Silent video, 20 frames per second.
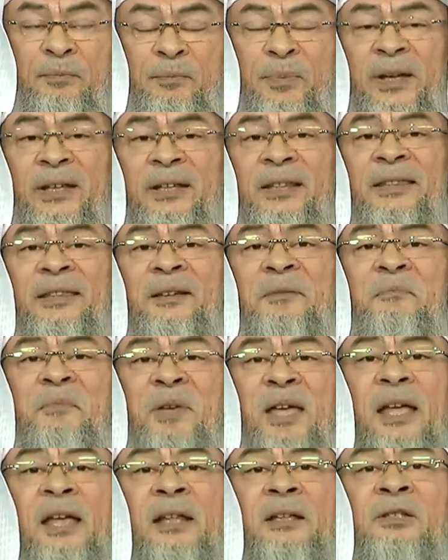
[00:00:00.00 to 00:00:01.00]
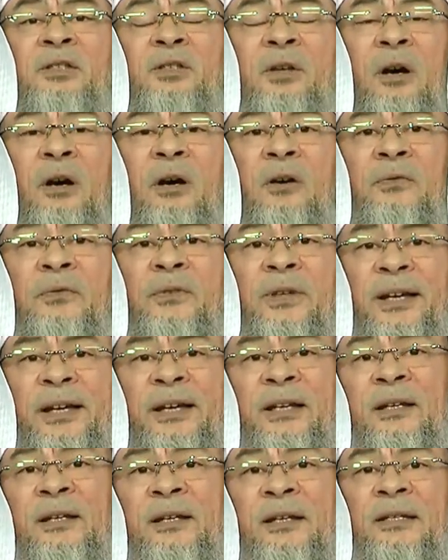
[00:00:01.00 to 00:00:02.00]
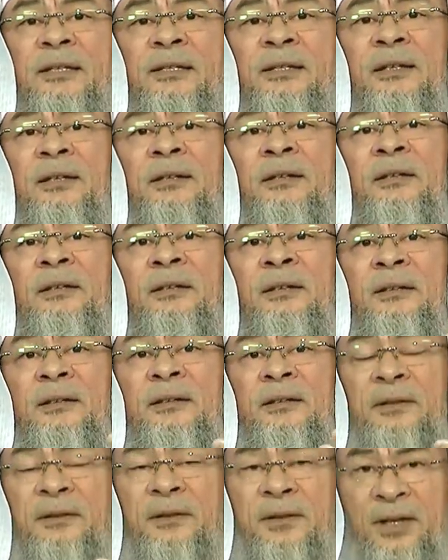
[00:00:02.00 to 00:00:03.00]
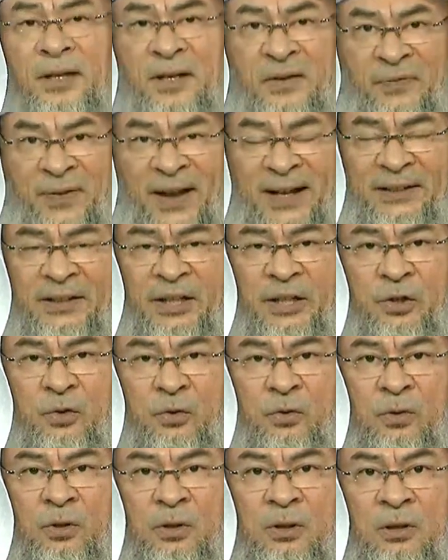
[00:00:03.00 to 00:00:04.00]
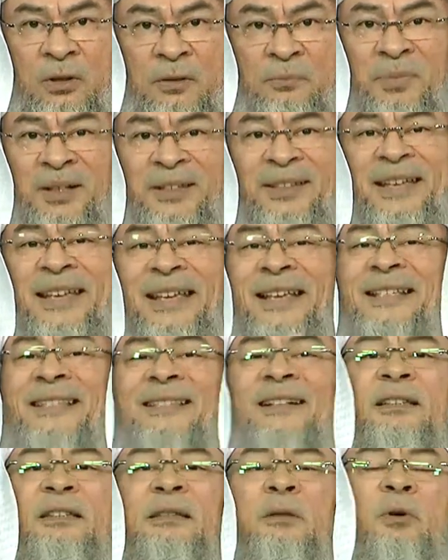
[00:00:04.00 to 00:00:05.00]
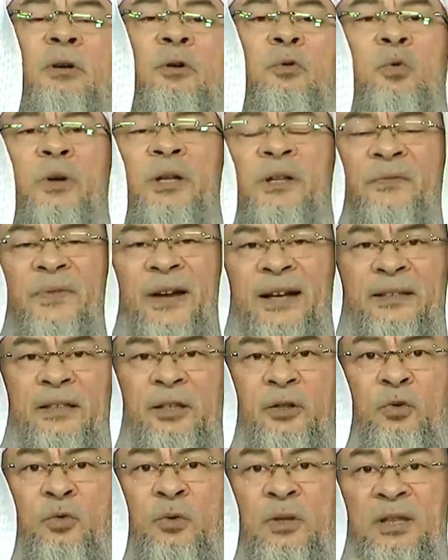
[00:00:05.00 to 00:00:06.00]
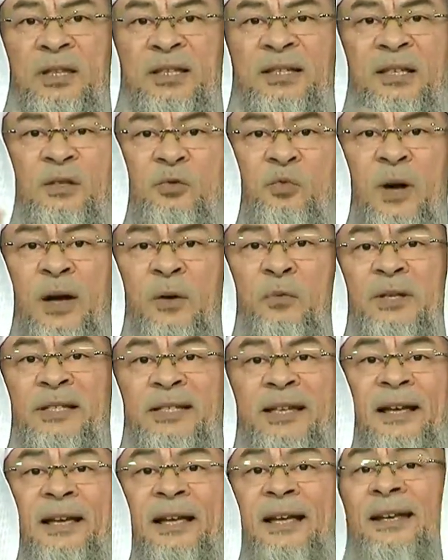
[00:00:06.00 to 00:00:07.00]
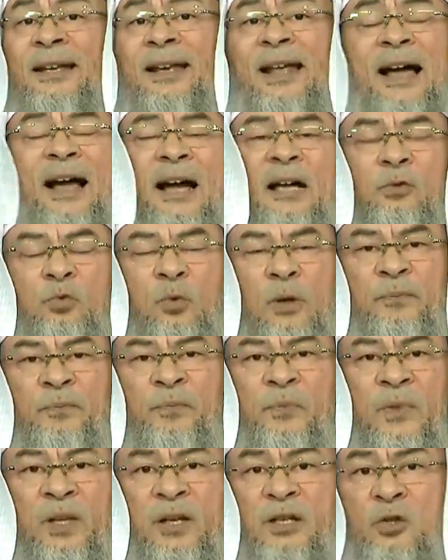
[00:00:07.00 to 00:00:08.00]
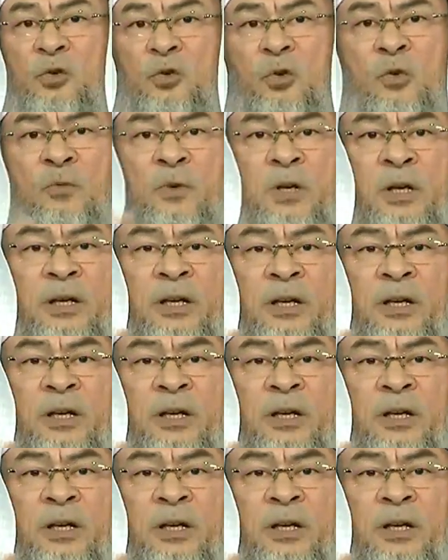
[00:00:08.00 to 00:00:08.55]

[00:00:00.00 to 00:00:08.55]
been the means of the illness infecting you, but he's not the one who infected you. And this is why we say, la adwa, there's no